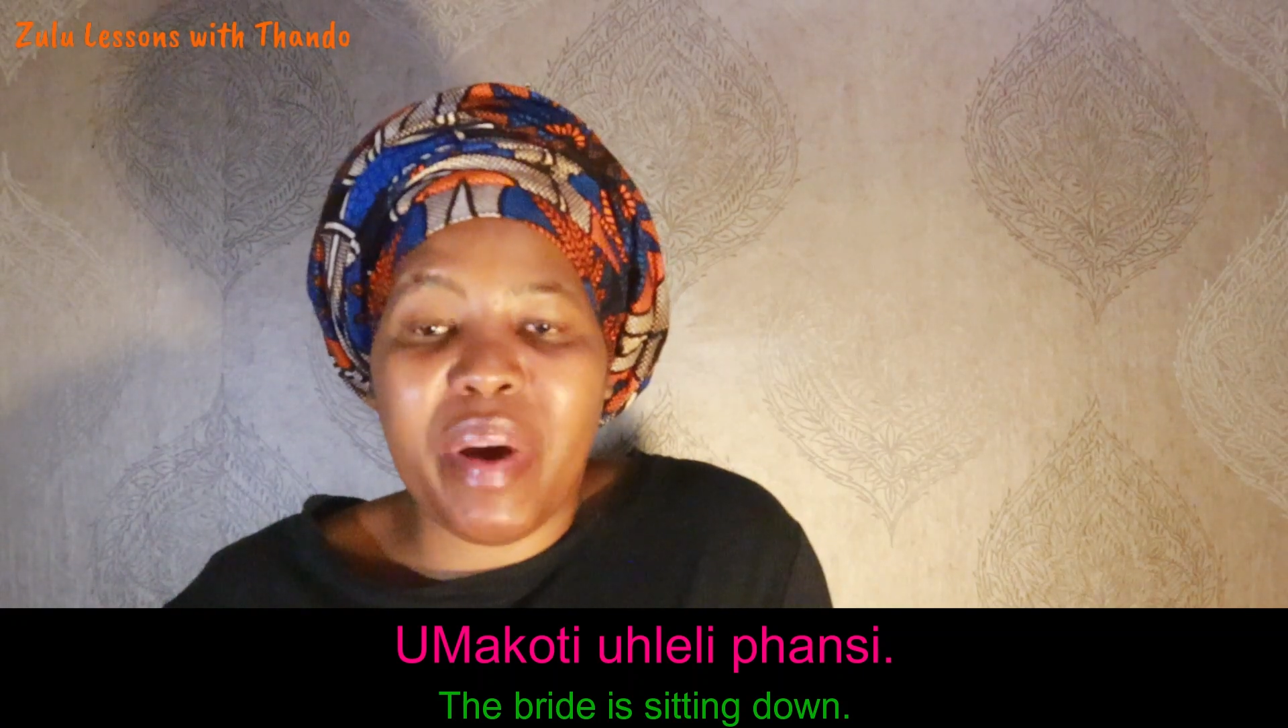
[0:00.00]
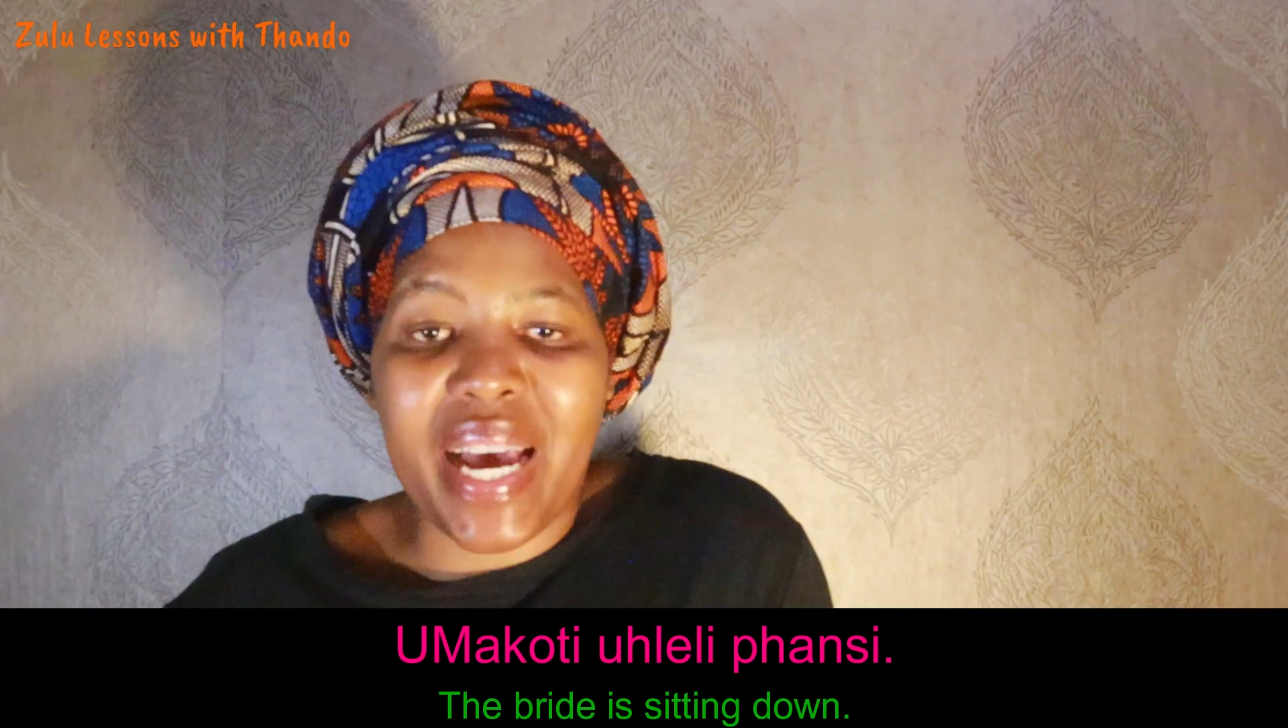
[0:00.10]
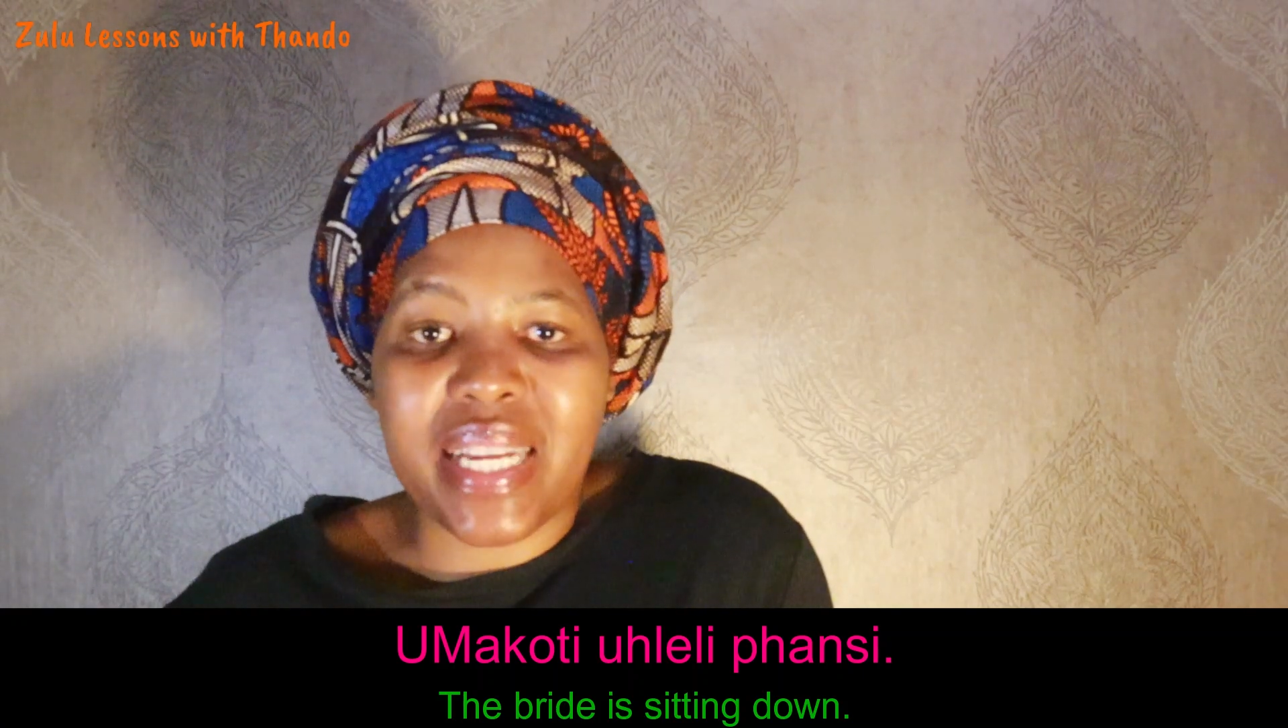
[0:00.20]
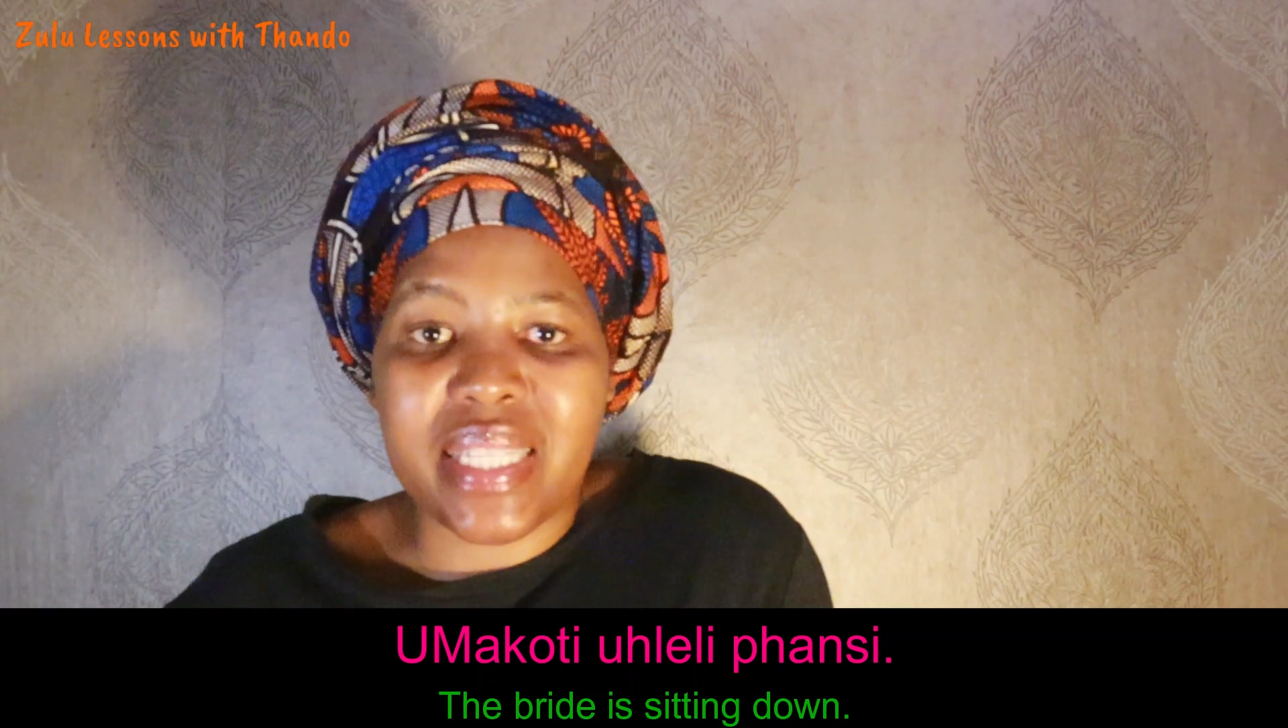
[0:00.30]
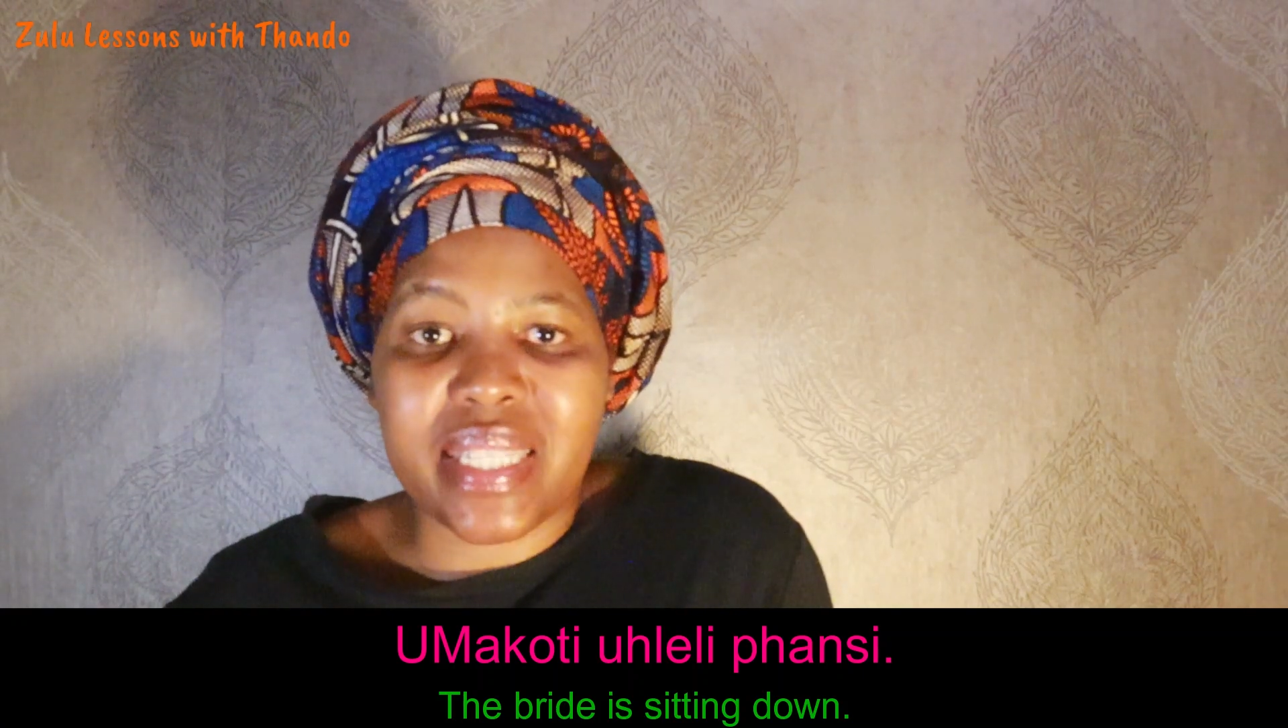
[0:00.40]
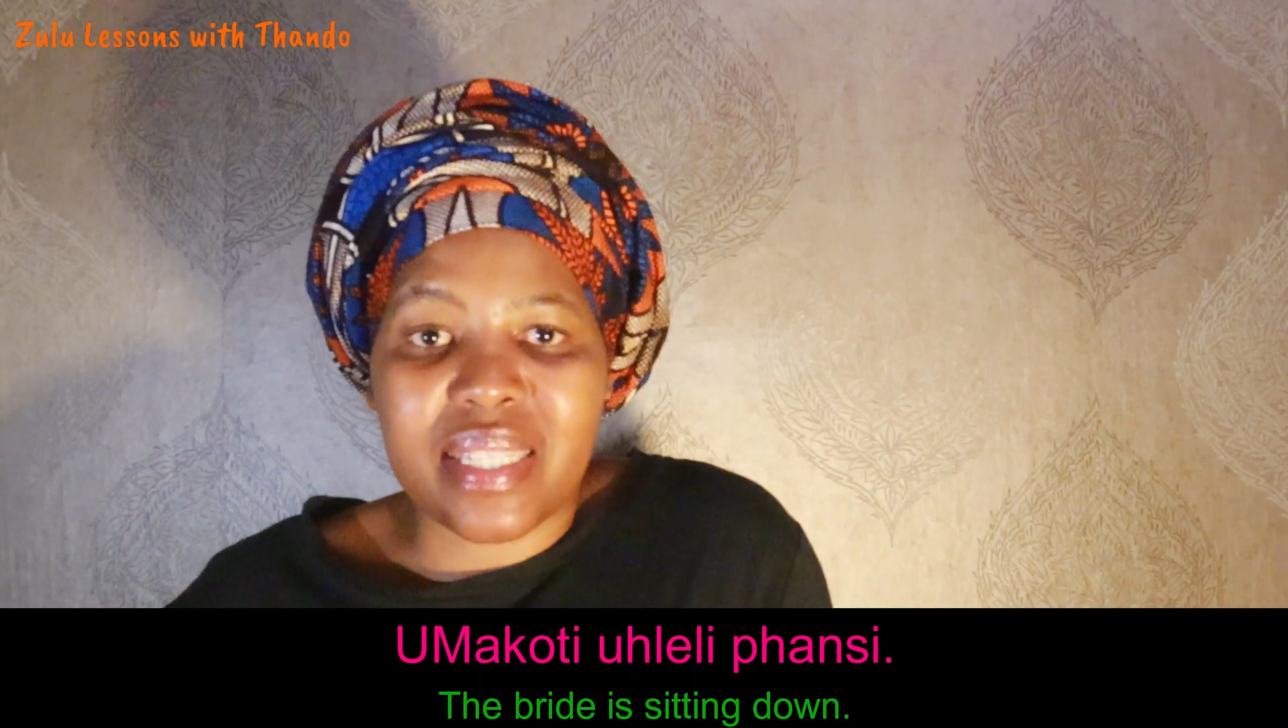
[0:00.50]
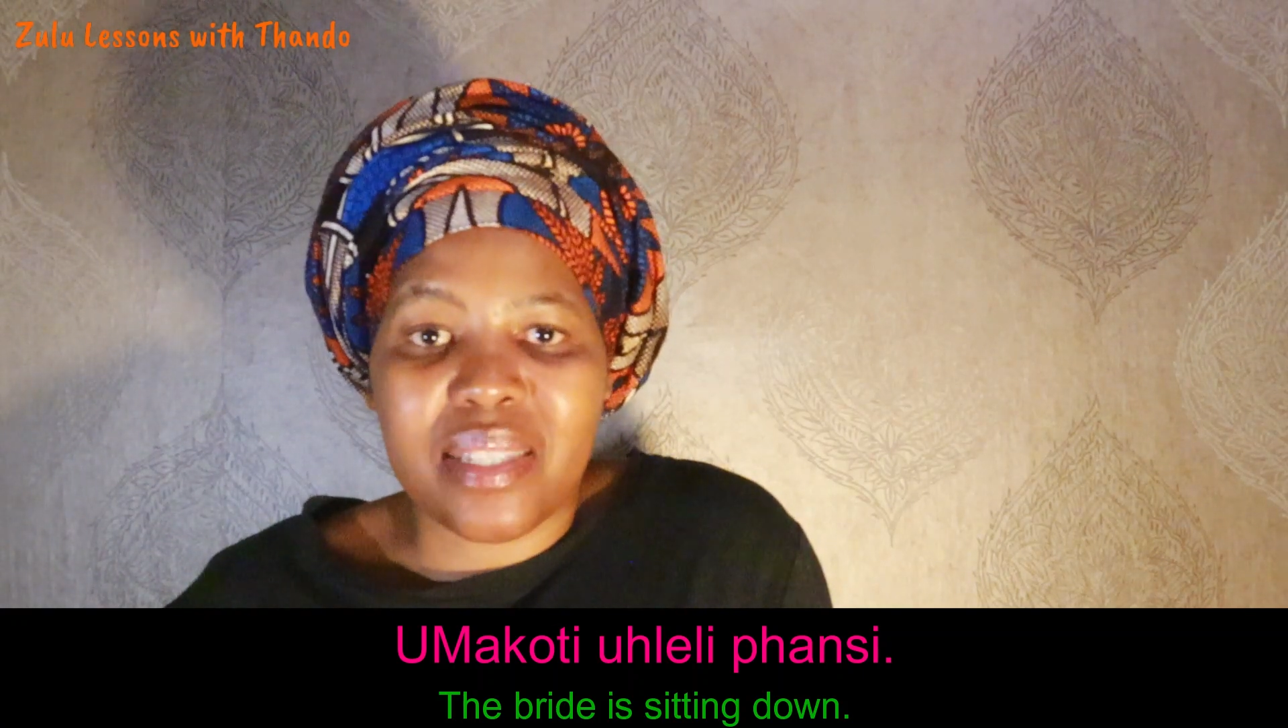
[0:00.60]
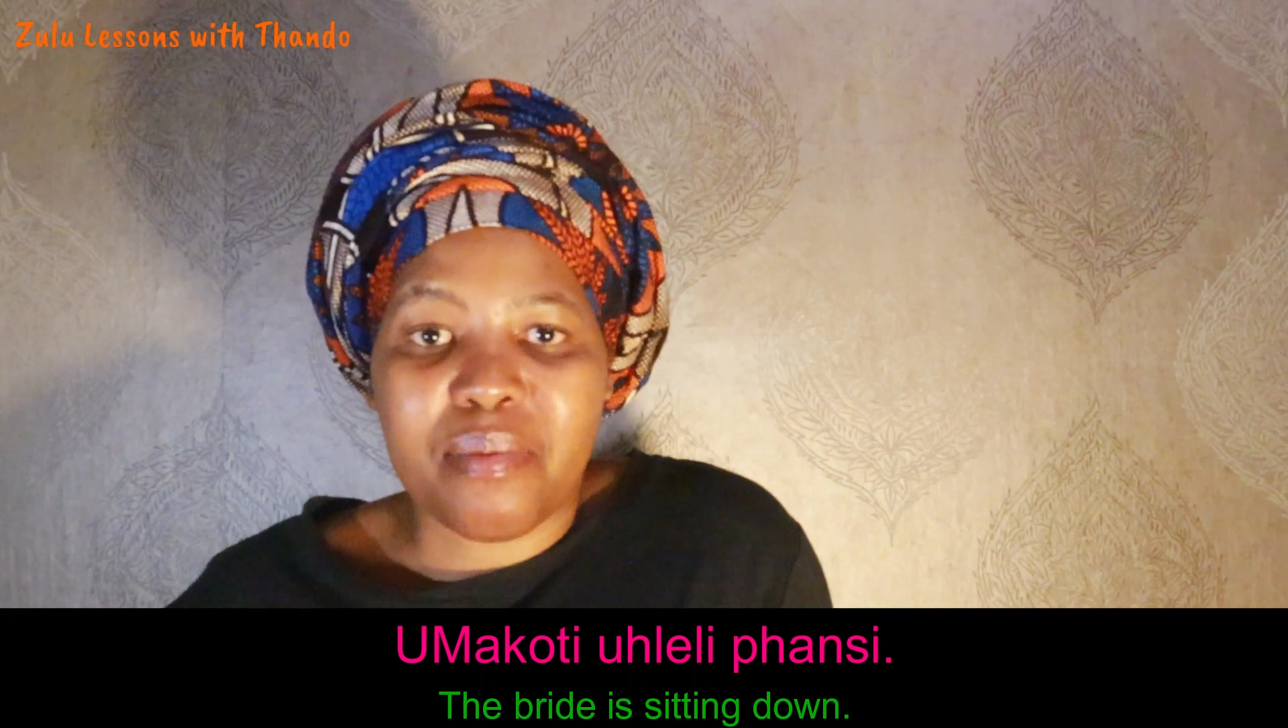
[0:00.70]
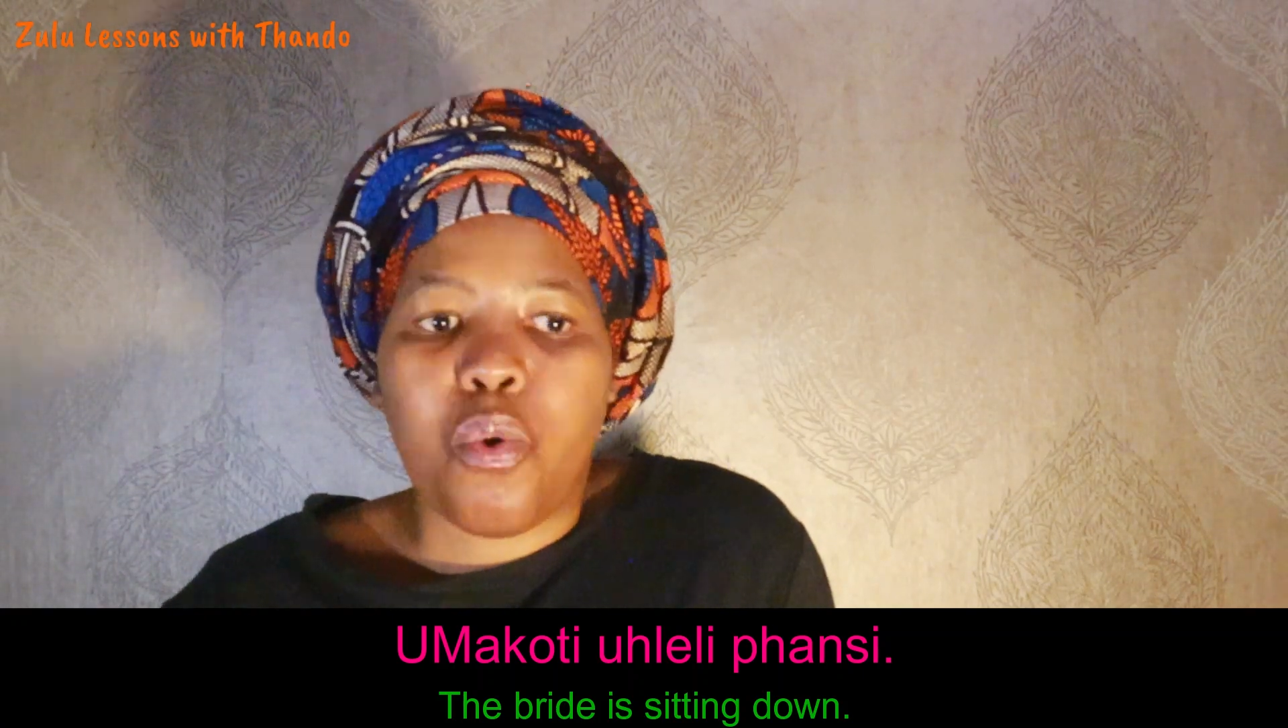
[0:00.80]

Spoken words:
phansi.